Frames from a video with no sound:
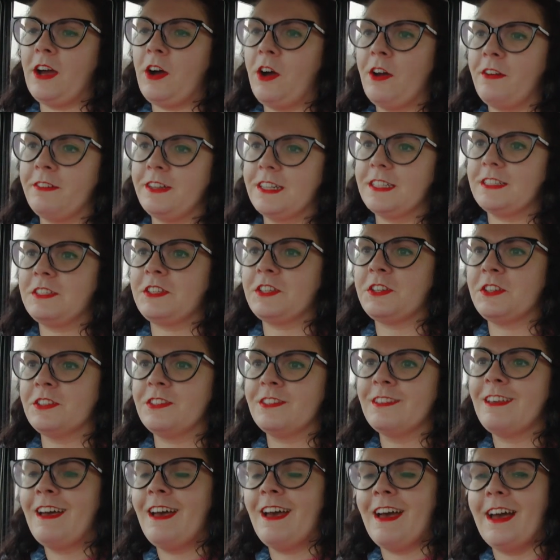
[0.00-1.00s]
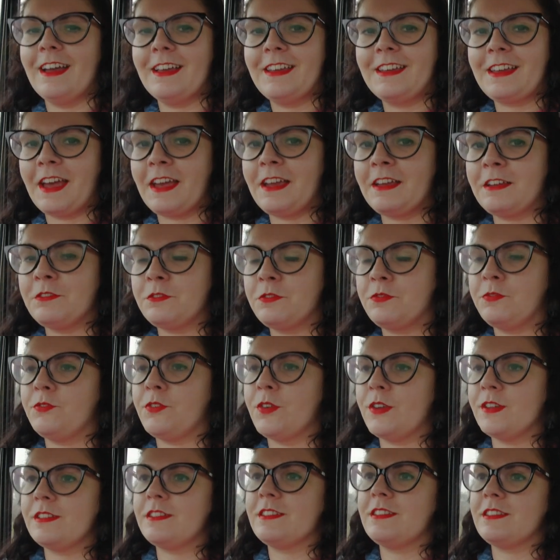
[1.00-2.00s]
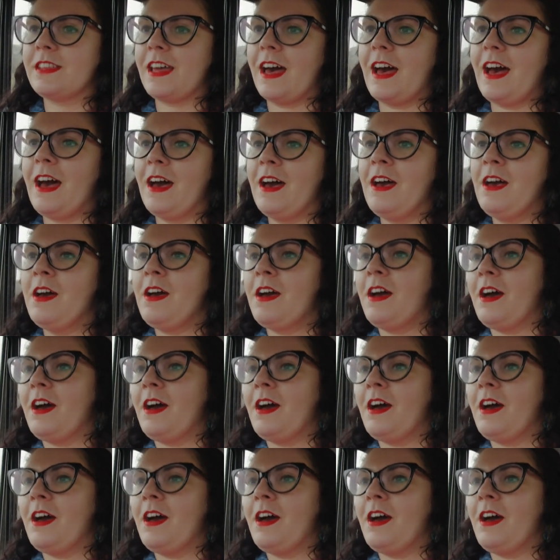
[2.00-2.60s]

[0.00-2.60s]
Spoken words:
characters again fits that